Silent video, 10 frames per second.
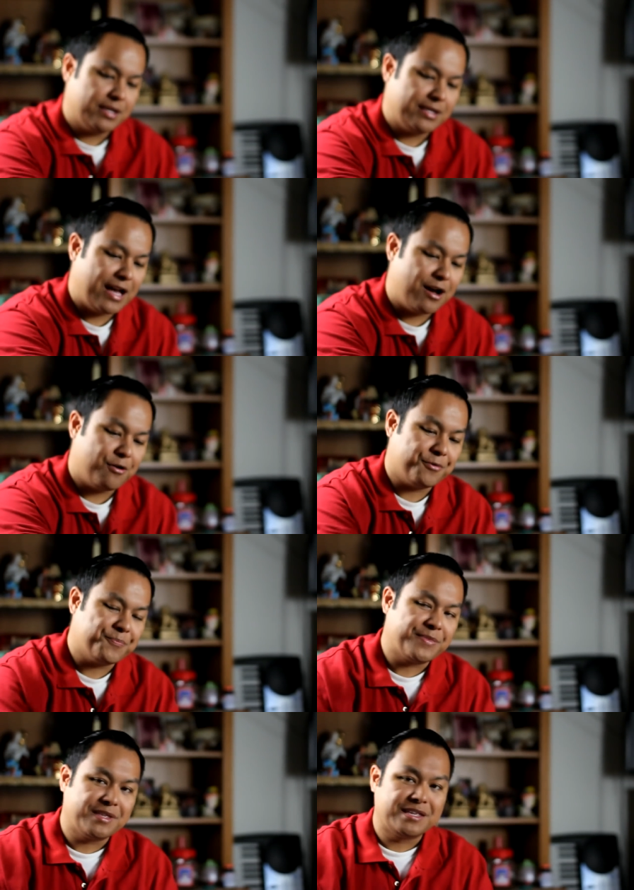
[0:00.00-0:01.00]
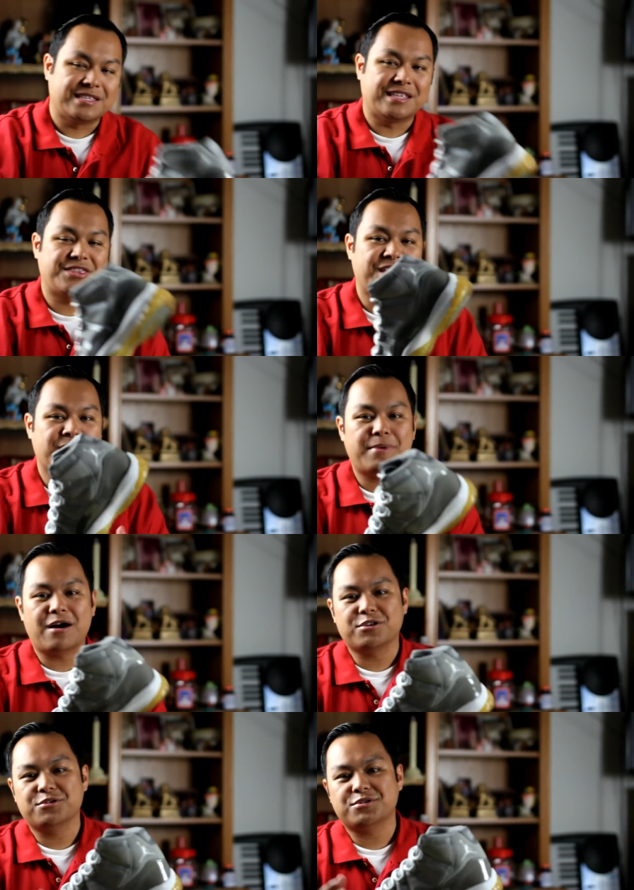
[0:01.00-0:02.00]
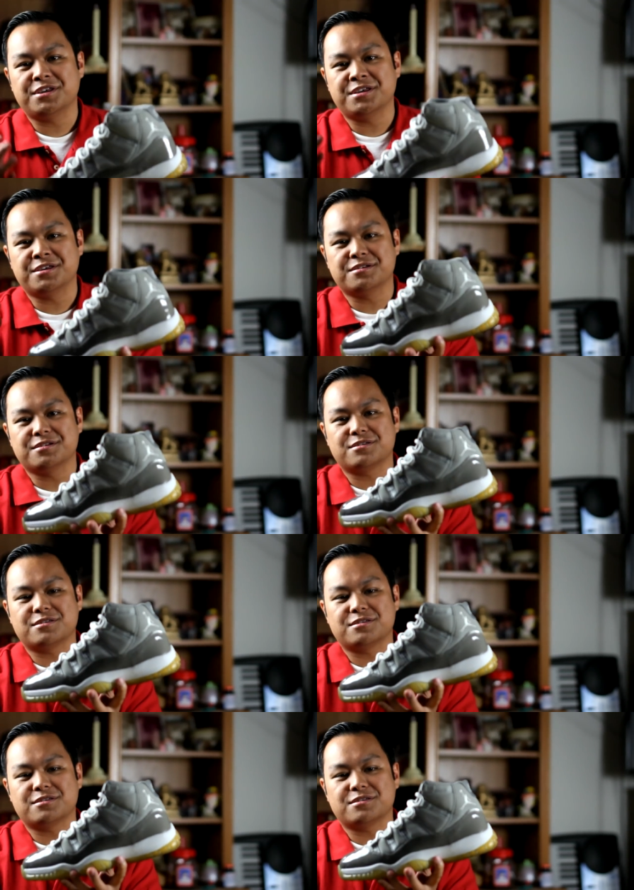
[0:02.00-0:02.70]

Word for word: Now, the thing about using